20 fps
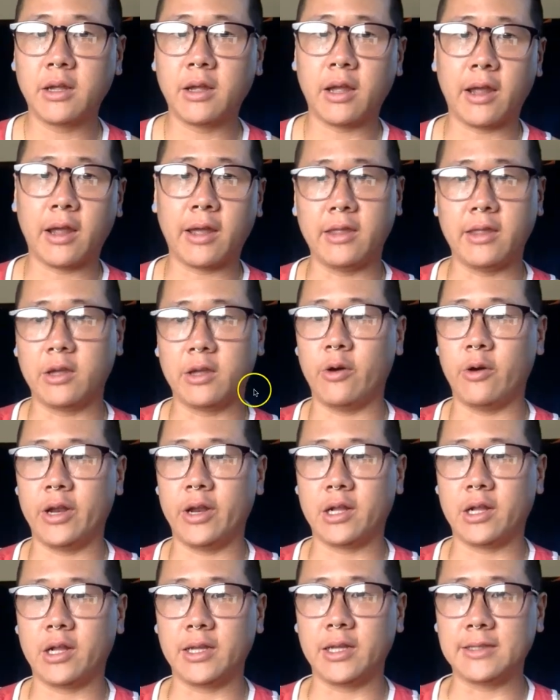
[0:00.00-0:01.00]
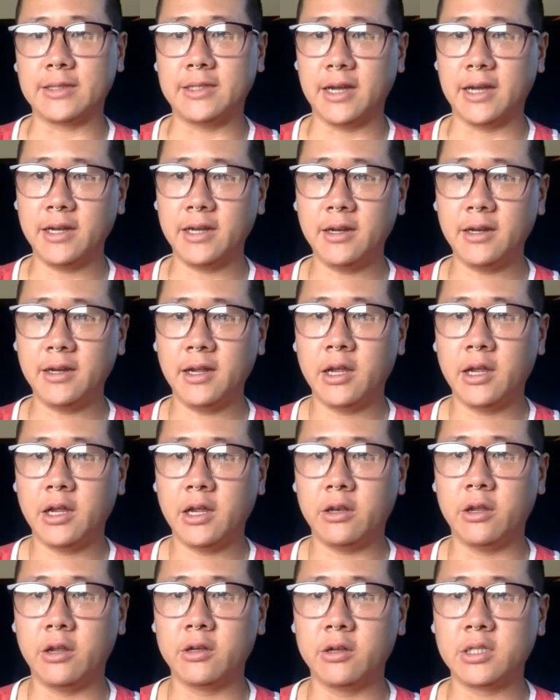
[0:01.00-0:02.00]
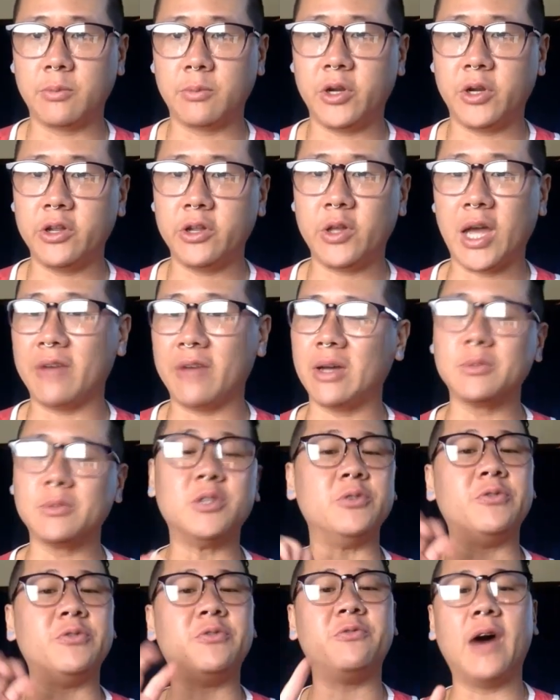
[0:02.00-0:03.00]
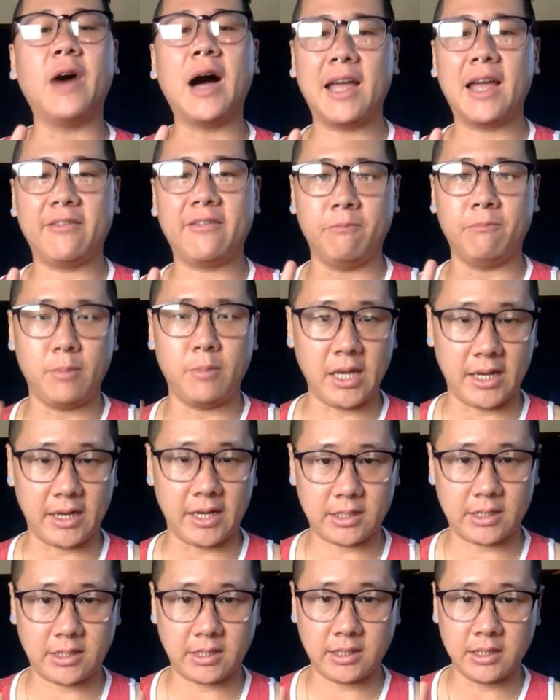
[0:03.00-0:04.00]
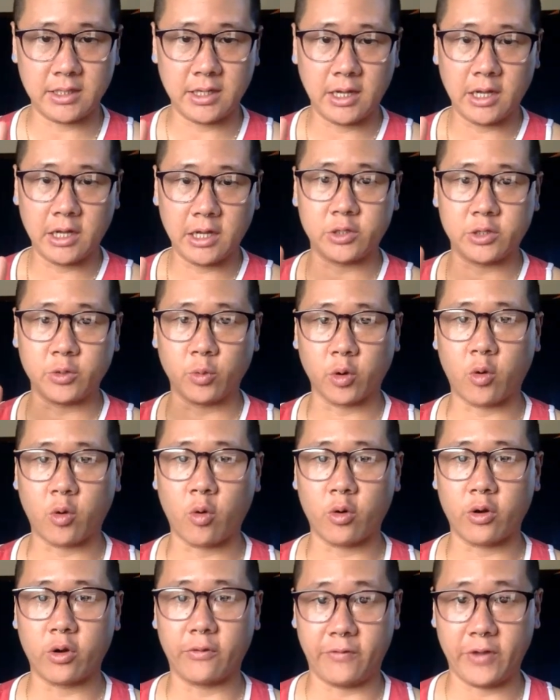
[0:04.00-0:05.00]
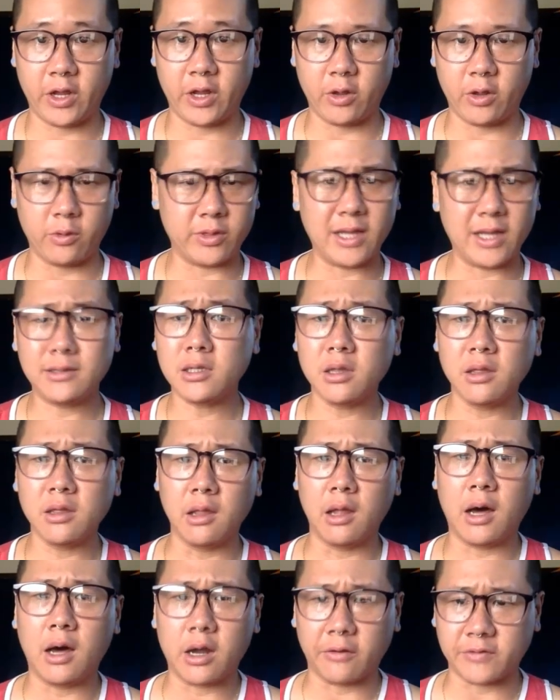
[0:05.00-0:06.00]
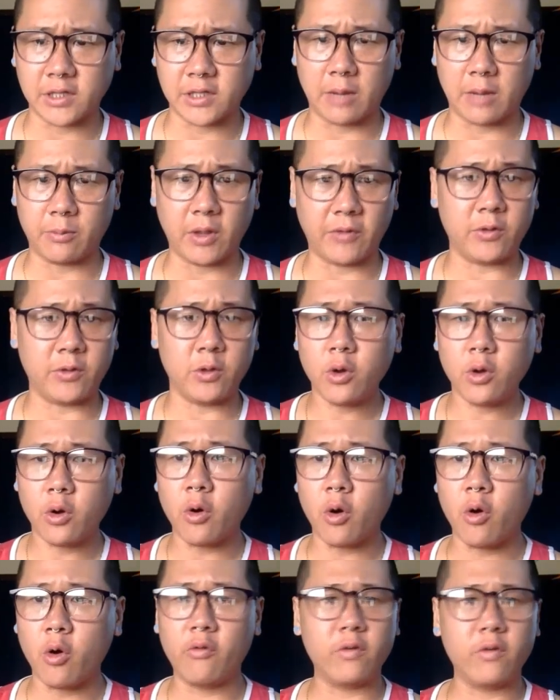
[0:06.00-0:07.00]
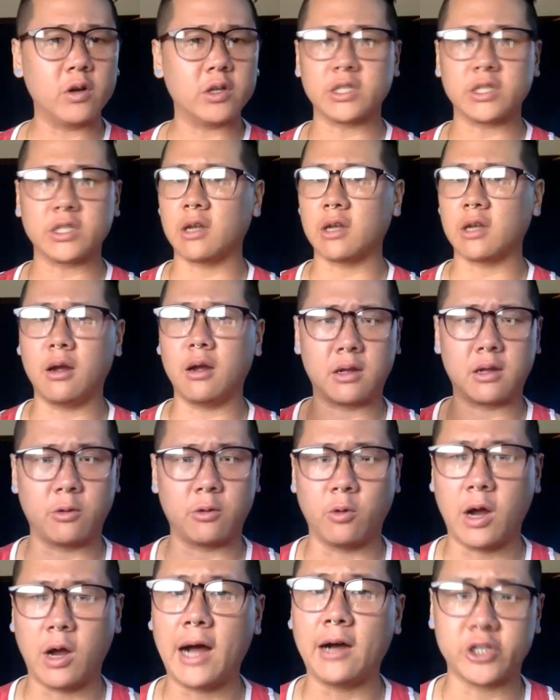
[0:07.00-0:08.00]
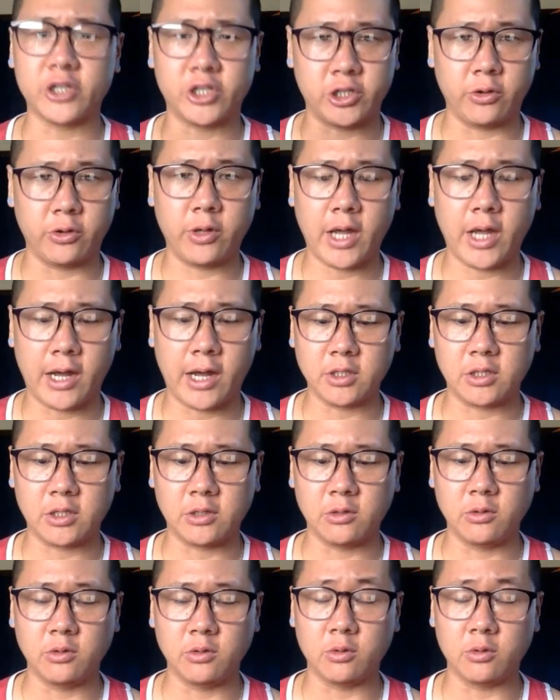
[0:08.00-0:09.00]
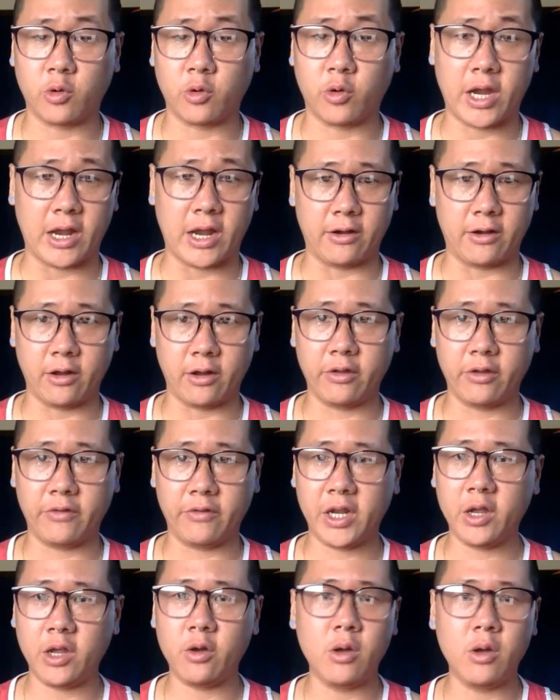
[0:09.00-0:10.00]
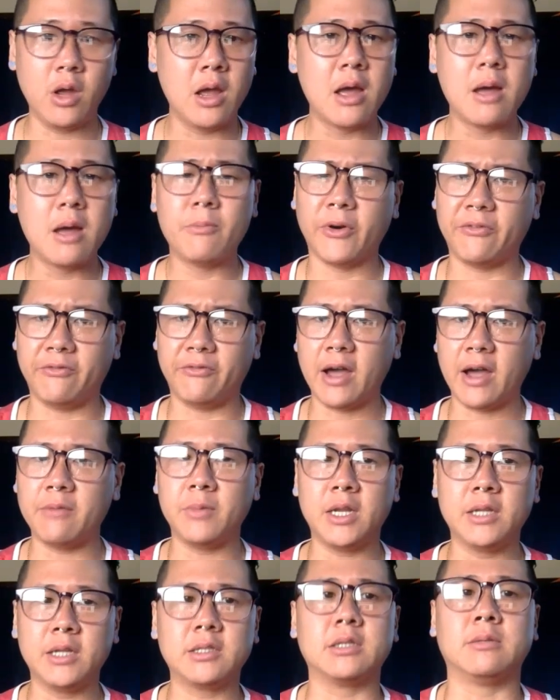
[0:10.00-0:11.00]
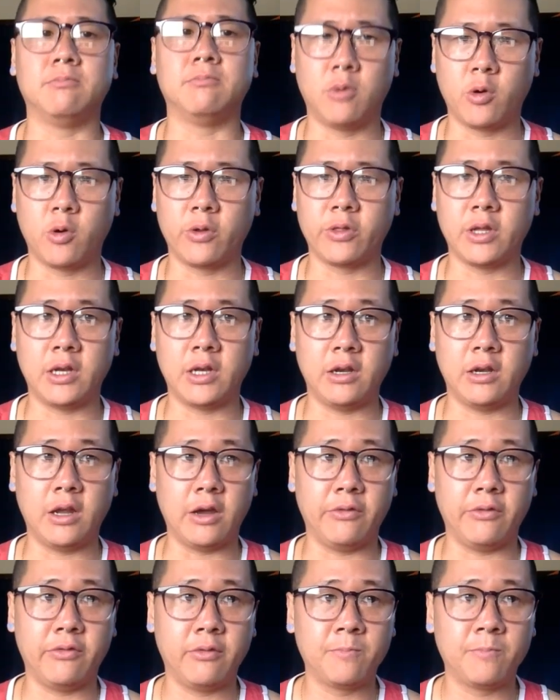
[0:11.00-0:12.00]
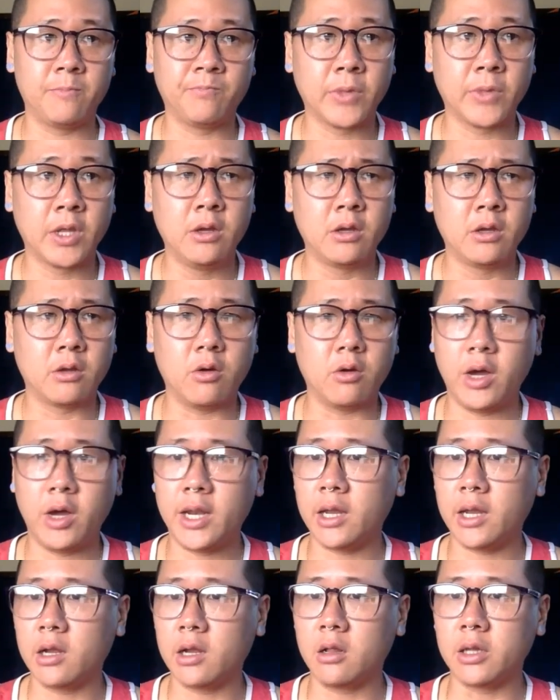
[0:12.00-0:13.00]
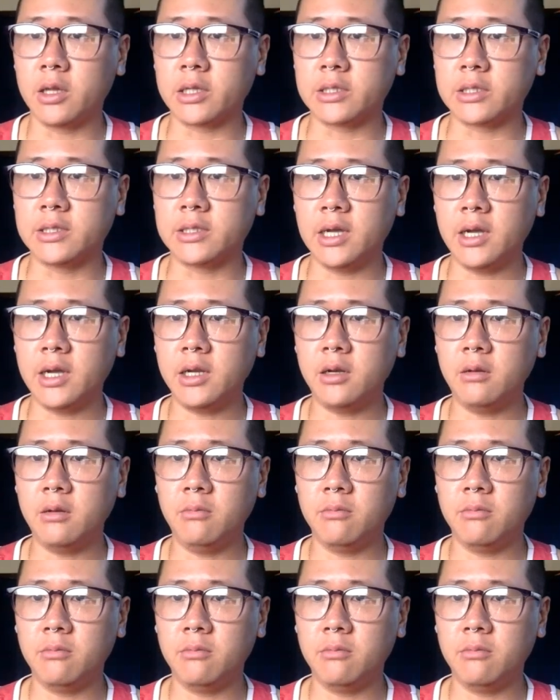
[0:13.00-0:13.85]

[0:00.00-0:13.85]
and then go ahead and click done. Notice up here you have up to 5 minutes to record a video. That's a lot of time. If you go over, I'll show you how to create another video, but 5 minutes is more than enough. Go ahead and click done.